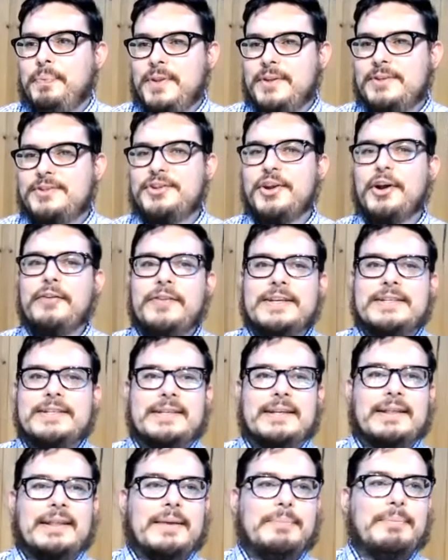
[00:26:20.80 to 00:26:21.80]
Service
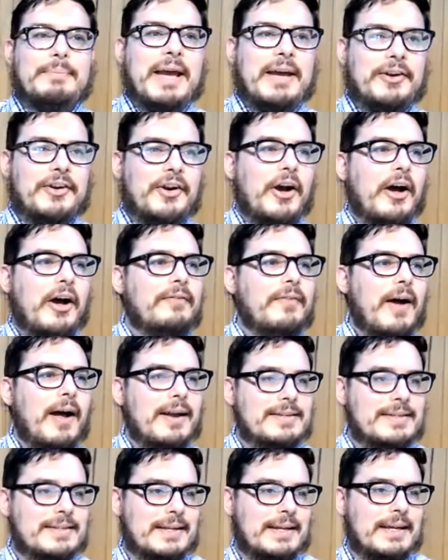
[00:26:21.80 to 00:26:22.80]
in the manner of
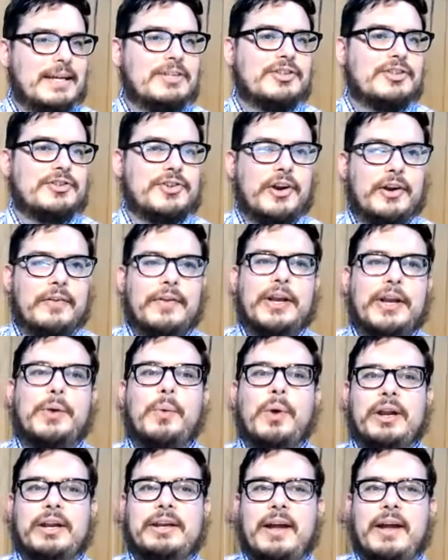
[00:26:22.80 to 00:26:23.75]
us each serving one